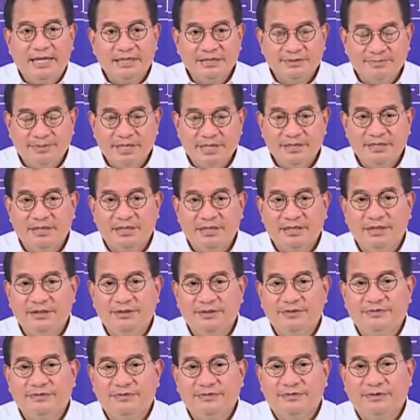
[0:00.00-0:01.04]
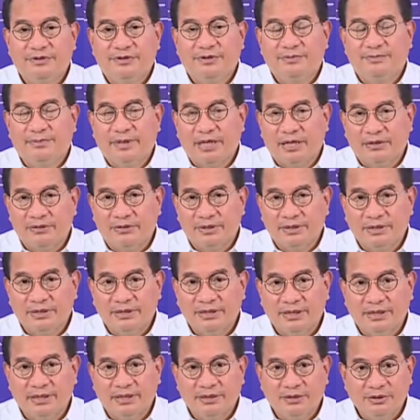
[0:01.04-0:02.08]
especially for
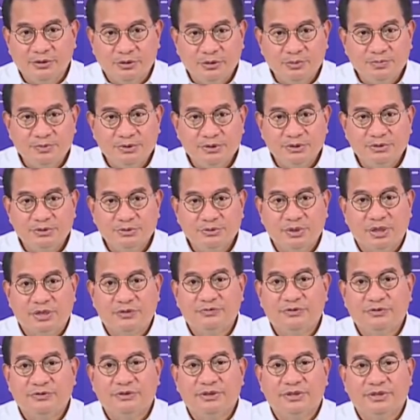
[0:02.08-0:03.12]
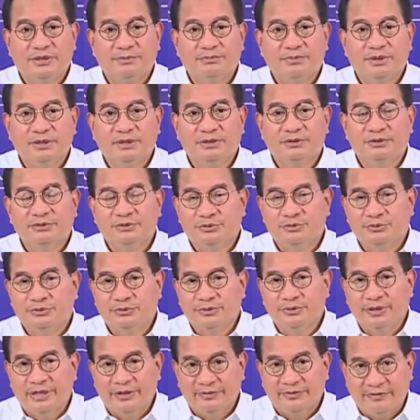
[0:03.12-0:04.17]
priority groups who are vulnerable
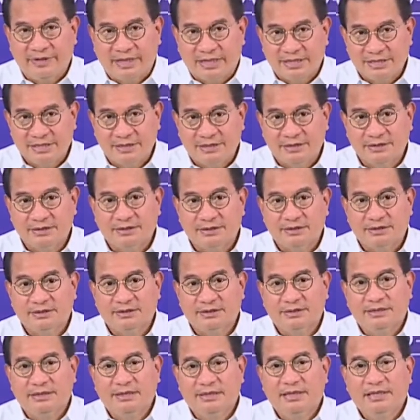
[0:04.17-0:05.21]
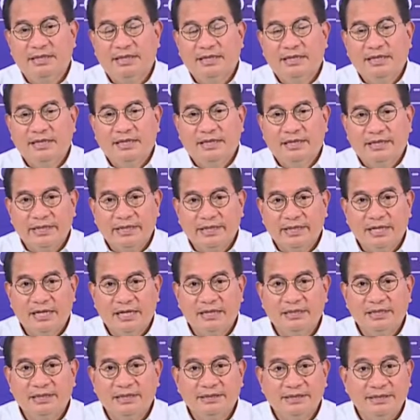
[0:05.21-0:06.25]
to infections.
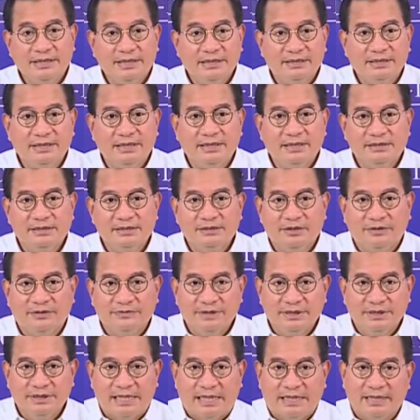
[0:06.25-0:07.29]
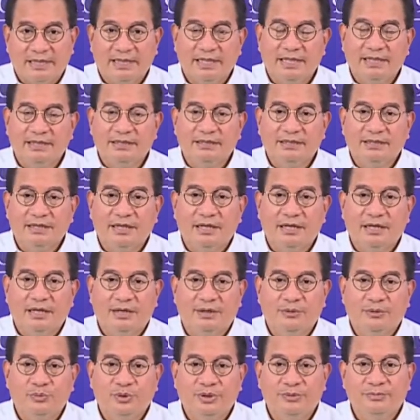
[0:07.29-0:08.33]
Regarding the details of the target
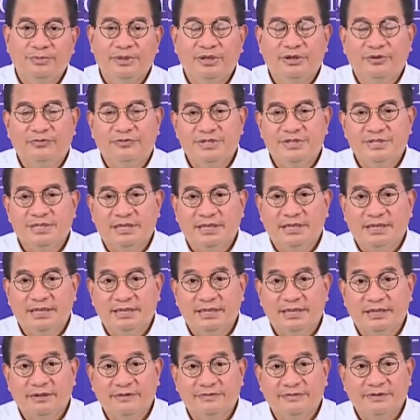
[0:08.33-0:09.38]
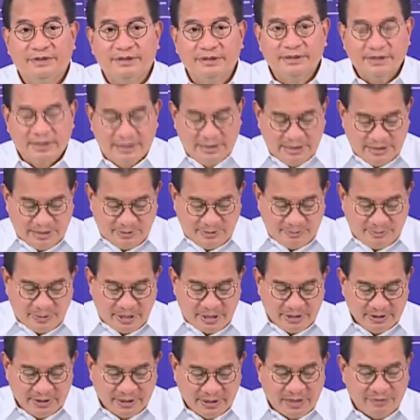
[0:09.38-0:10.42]
will be officially delivered
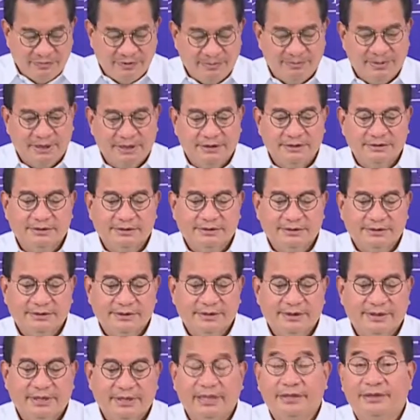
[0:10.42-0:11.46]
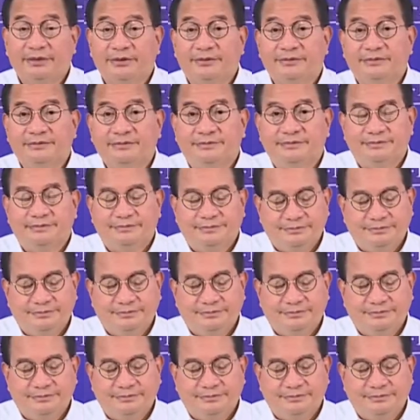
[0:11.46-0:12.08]
by the government. Thank you.